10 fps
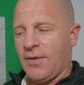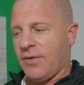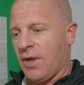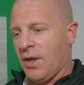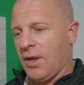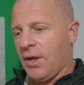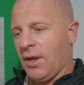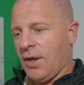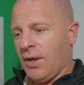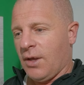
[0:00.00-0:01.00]
is.
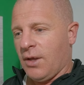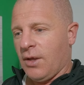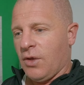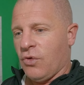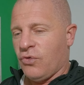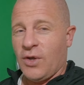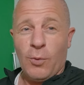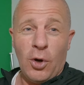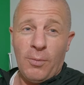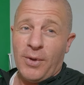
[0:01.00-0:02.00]
She
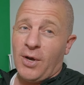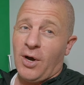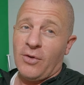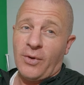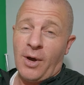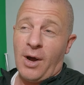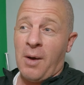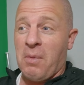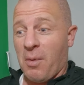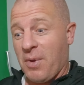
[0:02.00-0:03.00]
won because,
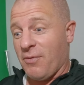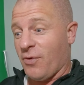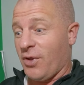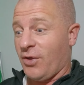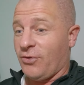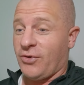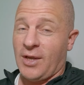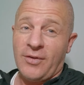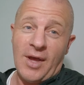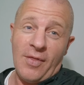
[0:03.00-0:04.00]
I'm not being funny,
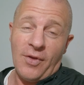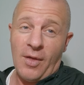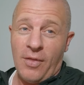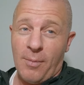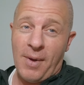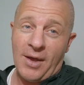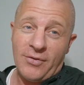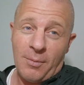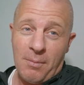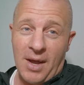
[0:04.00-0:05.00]
she sent the
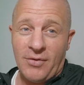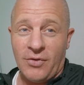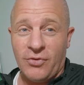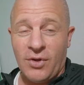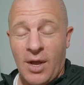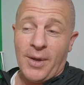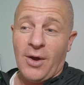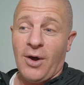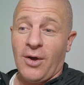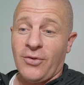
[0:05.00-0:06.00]
best message
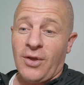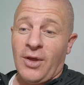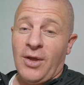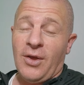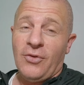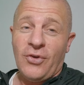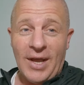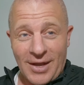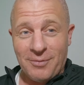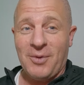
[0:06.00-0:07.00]
because
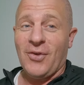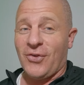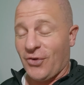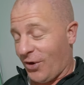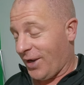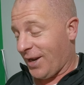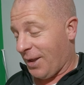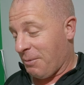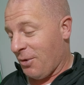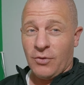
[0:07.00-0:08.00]
she asked me to sign
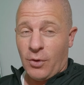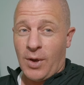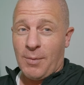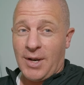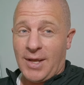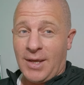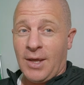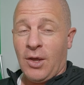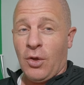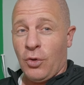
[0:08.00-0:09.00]
it. So
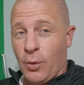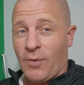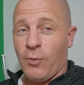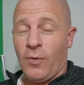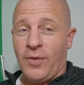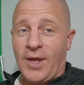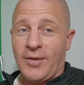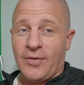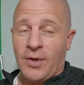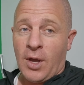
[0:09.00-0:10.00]
Emily, you have won
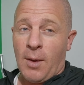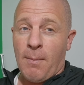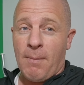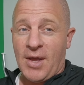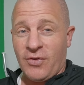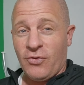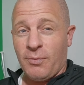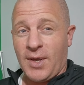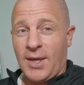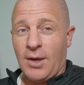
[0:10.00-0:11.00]
this.
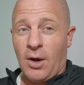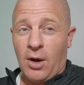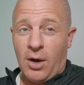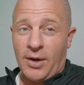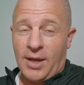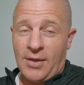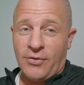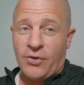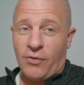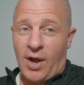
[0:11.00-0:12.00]
Message me on
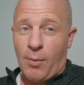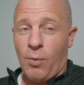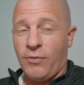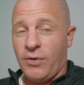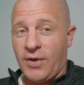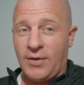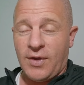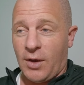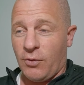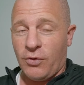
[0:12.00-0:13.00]
Instagram with your
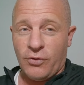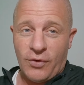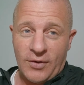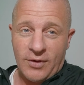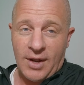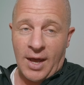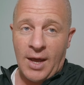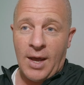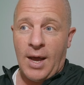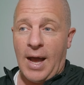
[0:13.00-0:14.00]
details, your address and that,
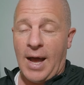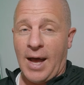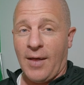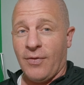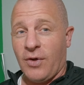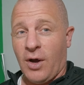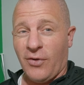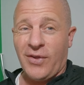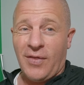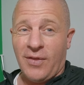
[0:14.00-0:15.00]
and
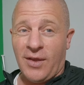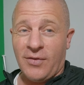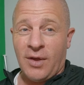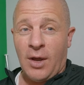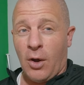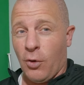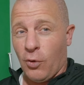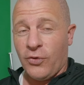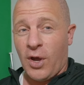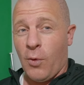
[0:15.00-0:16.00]
I'll send this. And
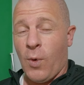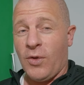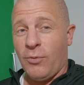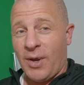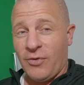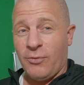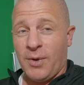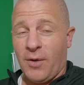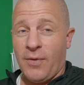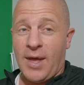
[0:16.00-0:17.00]
also, when you message
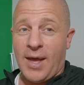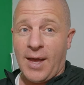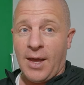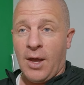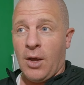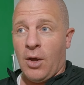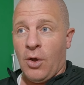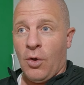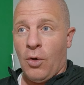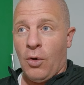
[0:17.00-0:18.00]
me on there,
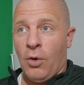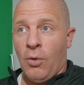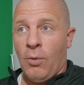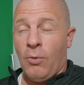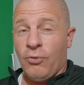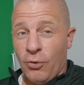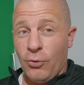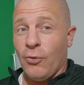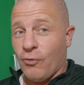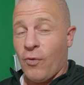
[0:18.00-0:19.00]
do
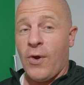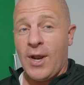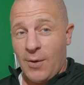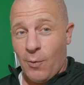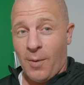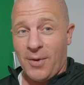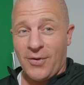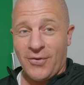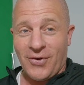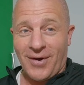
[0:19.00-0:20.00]
you really want me
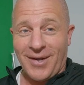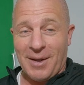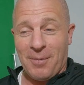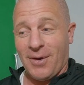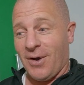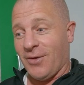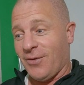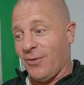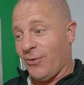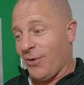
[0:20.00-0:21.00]
to sign it?
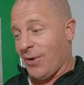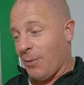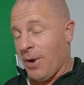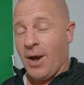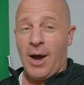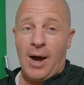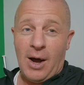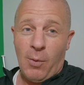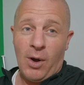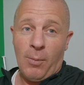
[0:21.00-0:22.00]
Because if you do,
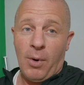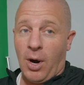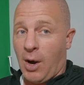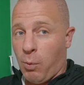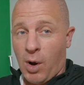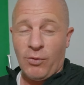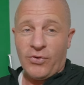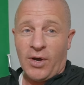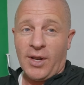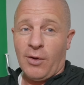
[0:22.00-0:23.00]
I will, but I won't
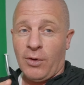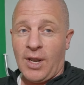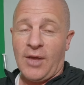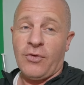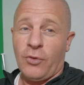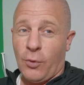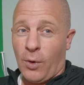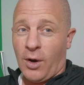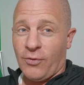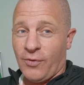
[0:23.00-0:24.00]
sign it unless
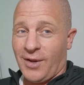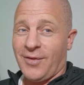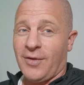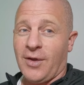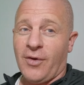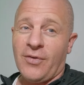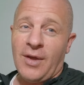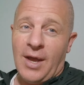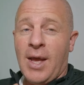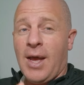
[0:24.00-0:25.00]
you are really serious.
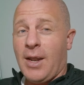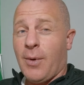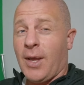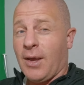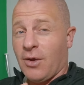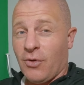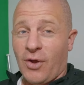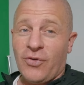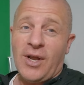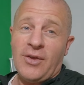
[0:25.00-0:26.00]
Anyway,
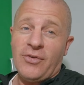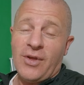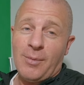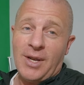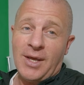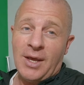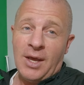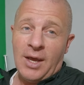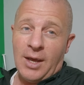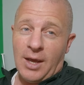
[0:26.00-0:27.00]
congratulations, Emily.
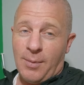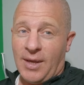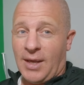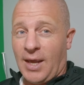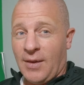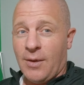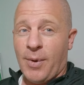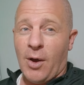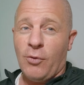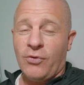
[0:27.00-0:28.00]
It'll be in the
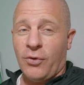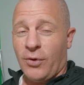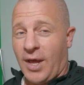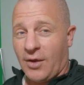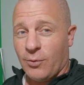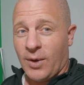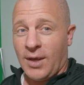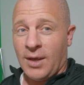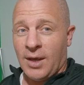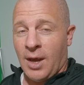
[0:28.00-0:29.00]
post to you next
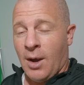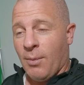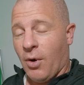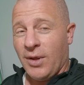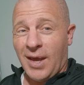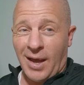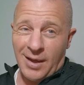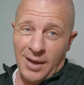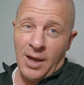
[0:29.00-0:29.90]
week. But yeah.